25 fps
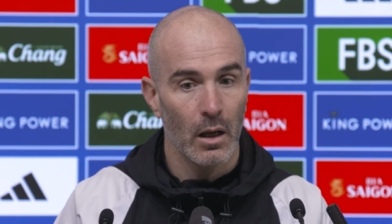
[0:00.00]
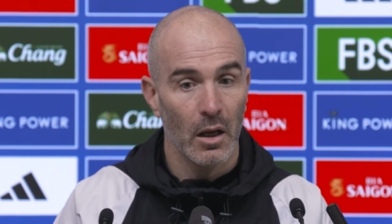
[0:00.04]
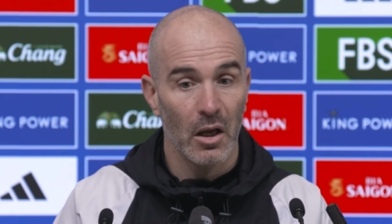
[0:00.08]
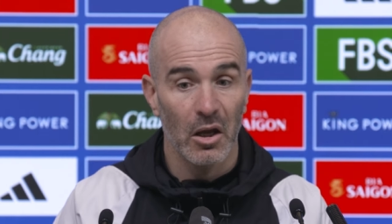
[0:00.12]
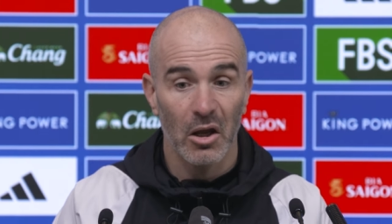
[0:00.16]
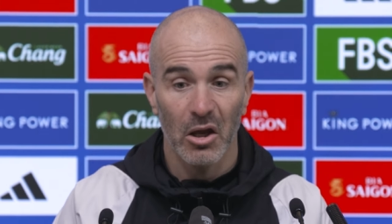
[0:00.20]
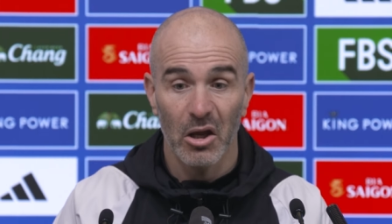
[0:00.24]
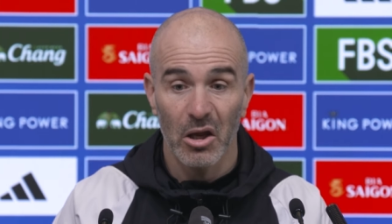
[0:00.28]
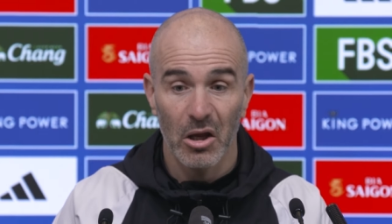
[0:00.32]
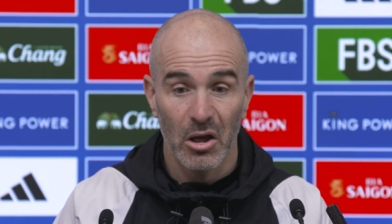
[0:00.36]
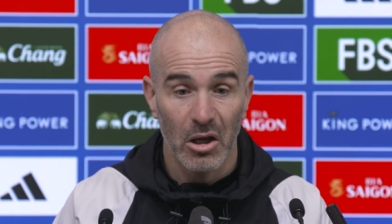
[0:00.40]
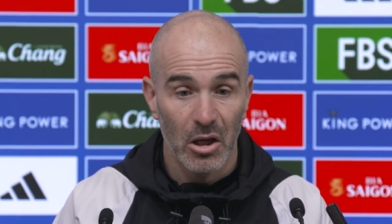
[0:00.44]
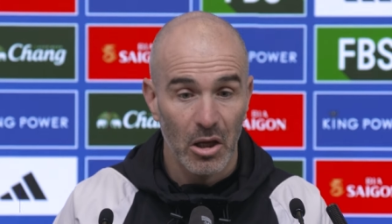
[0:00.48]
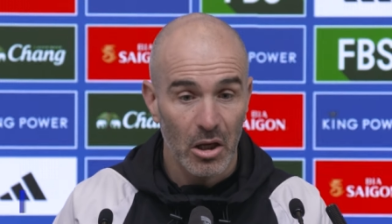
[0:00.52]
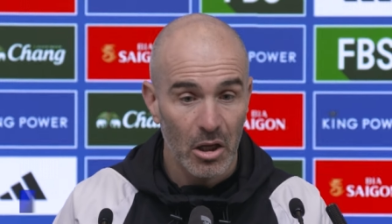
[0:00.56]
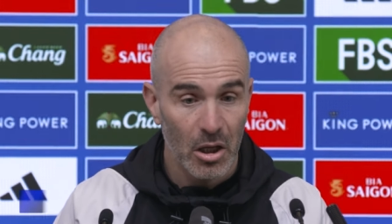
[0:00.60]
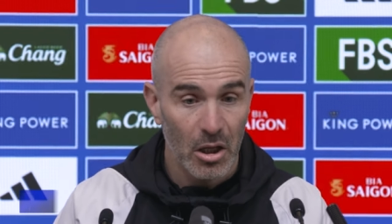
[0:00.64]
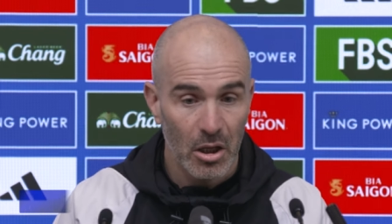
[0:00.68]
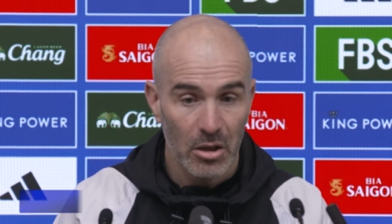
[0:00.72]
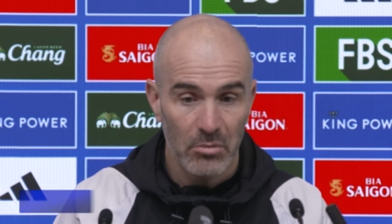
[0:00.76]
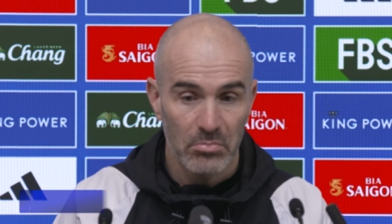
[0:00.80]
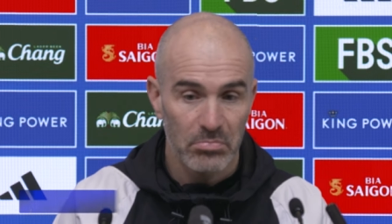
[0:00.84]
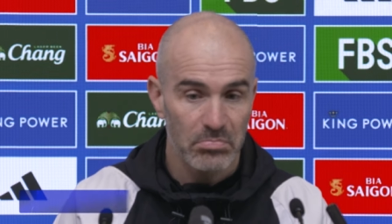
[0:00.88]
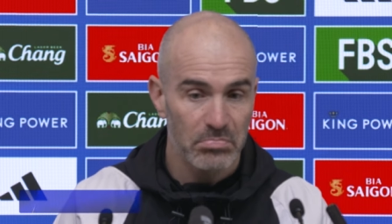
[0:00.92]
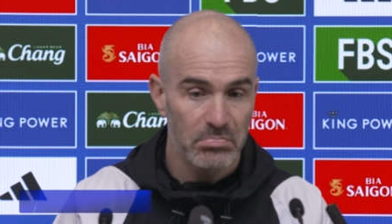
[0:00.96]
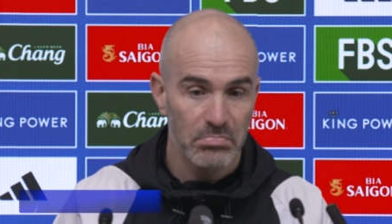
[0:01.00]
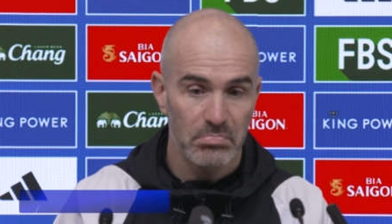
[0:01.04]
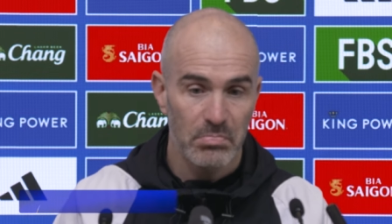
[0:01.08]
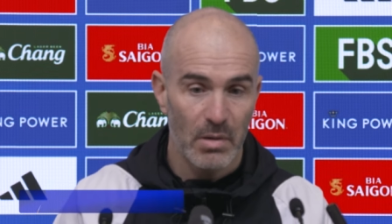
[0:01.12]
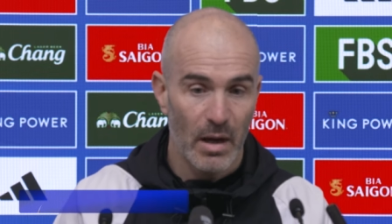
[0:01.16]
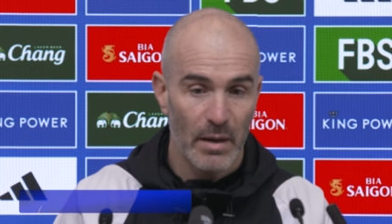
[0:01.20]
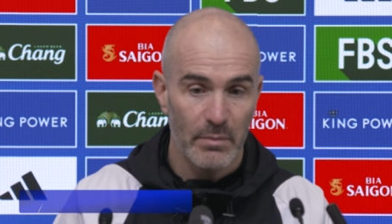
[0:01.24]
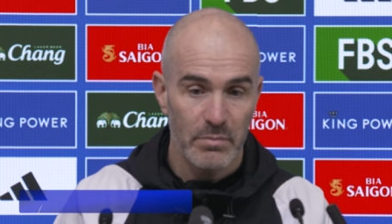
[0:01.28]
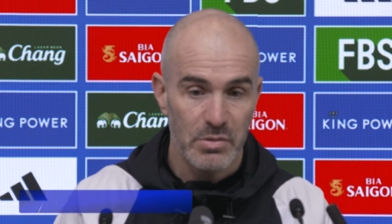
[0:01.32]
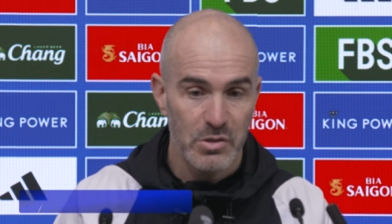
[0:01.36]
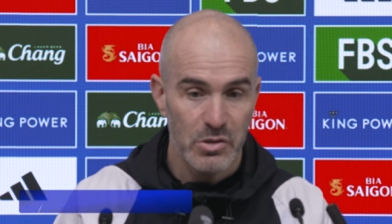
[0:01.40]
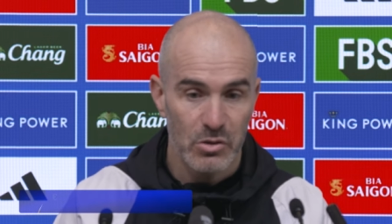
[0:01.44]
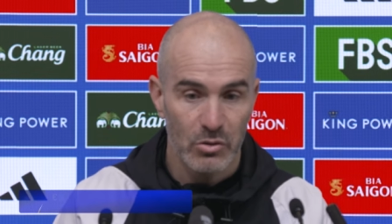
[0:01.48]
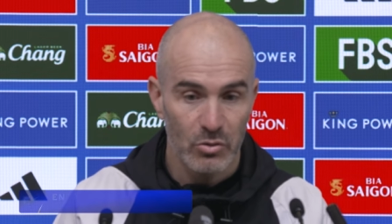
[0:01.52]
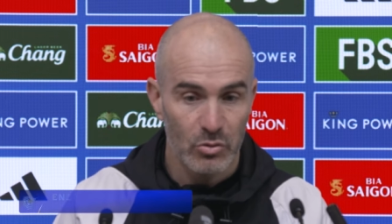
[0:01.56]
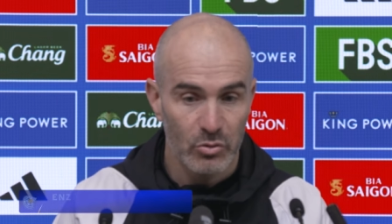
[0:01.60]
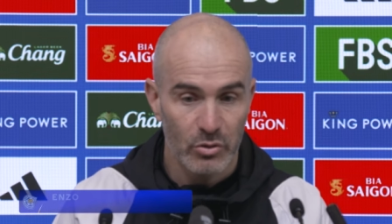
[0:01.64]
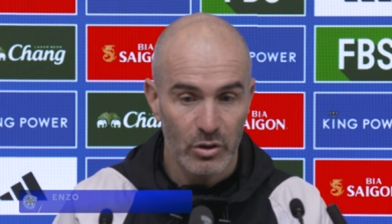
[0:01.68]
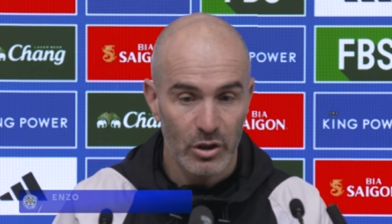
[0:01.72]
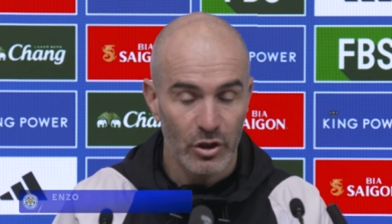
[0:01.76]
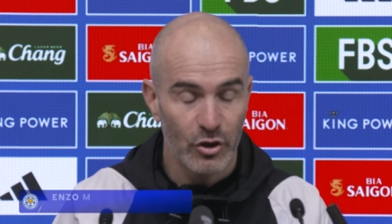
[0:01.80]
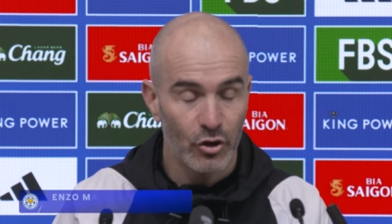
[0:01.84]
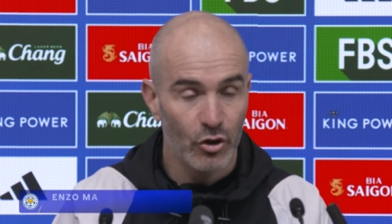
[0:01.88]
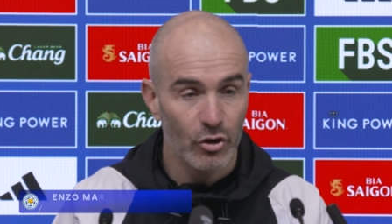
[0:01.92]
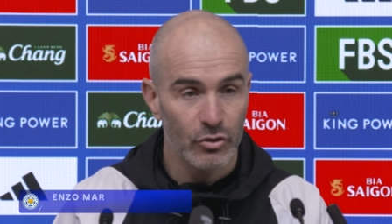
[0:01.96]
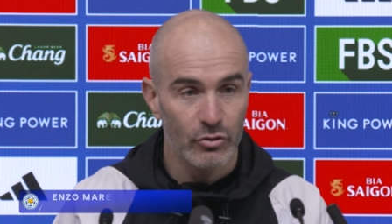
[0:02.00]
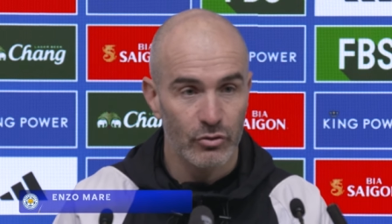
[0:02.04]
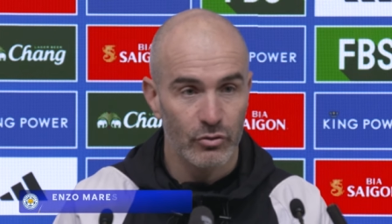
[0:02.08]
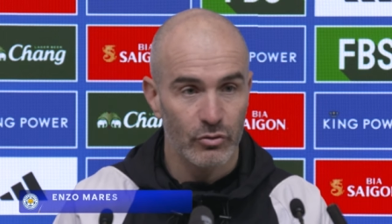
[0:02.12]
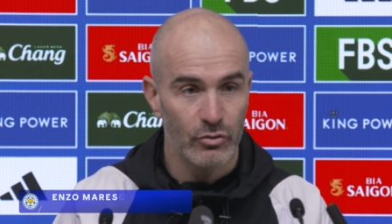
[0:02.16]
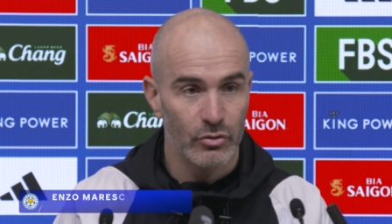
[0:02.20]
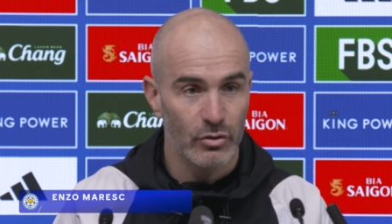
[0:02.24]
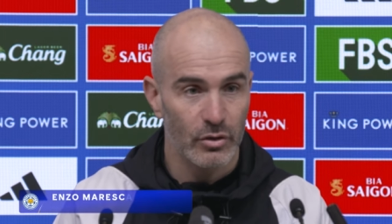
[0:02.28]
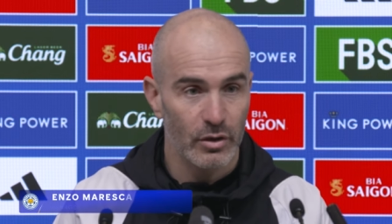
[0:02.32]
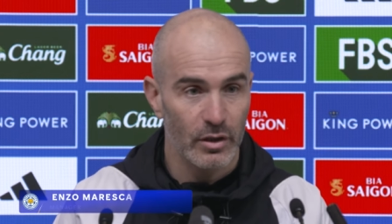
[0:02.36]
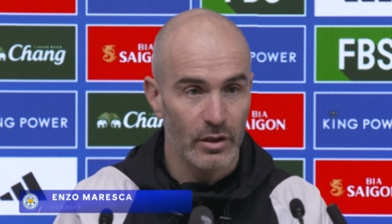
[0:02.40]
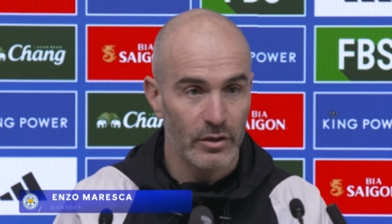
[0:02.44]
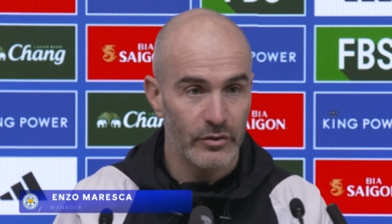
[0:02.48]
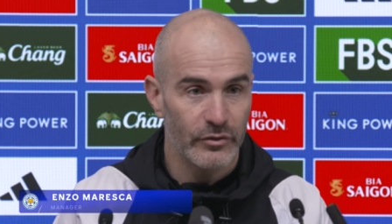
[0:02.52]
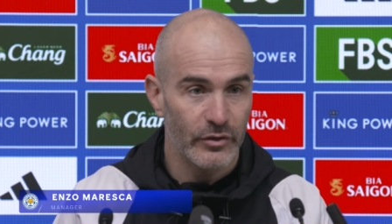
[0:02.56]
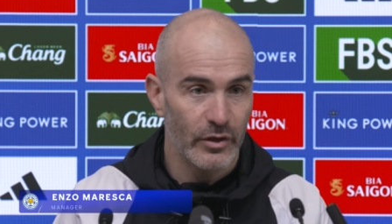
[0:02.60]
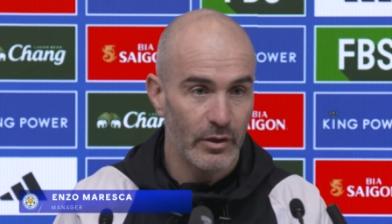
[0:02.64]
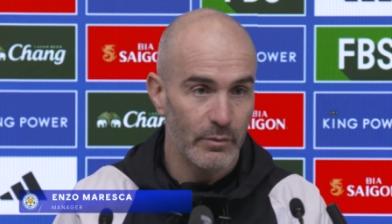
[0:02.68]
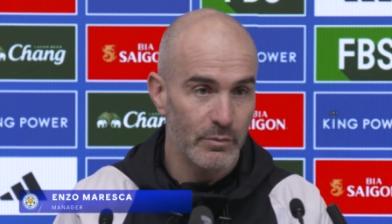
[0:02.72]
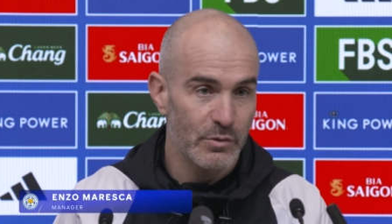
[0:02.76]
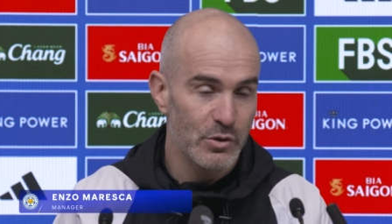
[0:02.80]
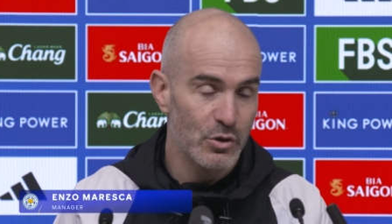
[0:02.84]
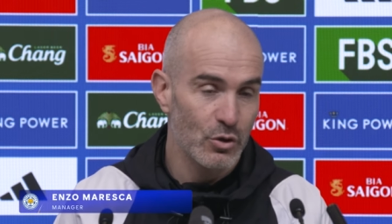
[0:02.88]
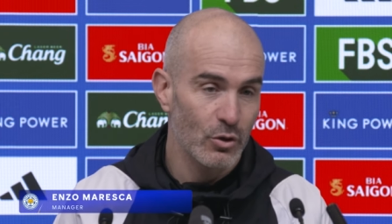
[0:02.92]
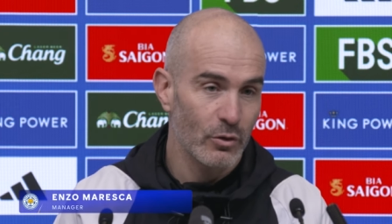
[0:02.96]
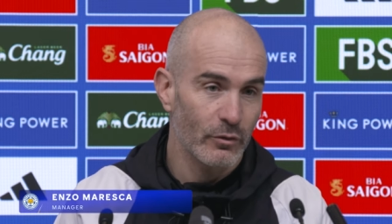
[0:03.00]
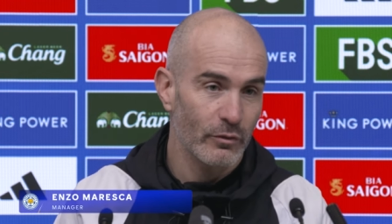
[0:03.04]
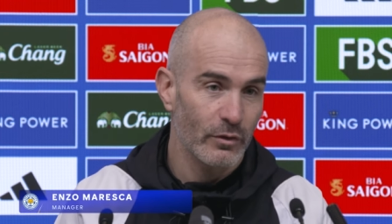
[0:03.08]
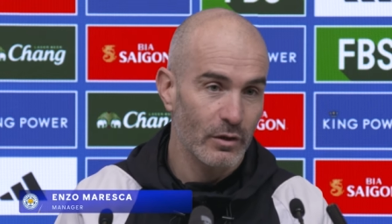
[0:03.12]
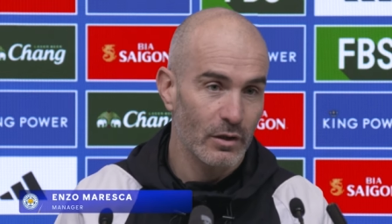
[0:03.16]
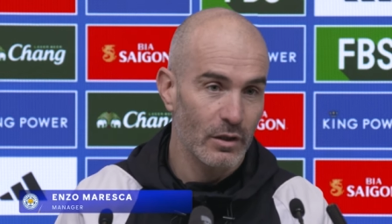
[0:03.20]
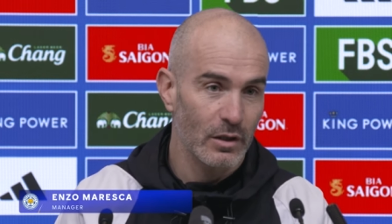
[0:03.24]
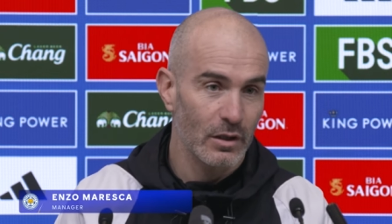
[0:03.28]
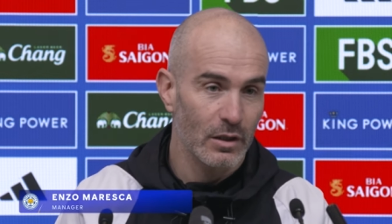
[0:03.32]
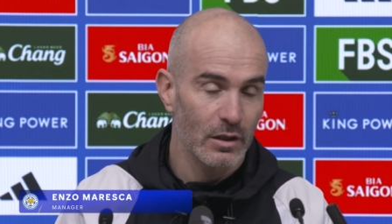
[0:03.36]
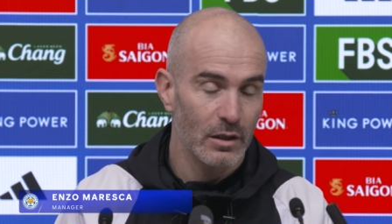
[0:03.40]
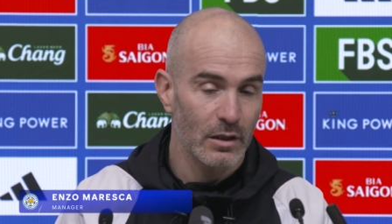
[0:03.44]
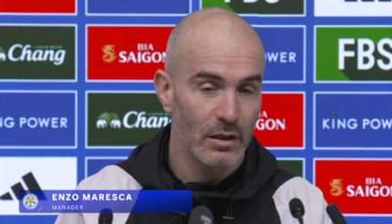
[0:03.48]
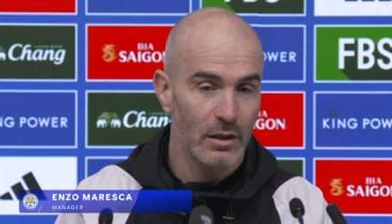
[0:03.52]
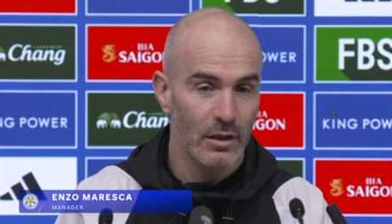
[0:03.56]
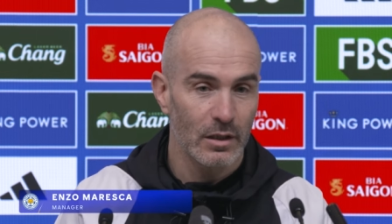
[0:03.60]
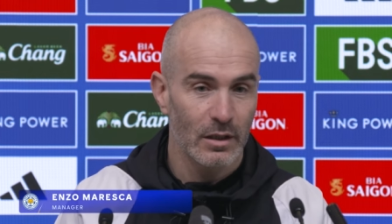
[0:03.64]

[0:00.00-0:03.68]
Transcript: Uh, absolutely not, in terms of uh,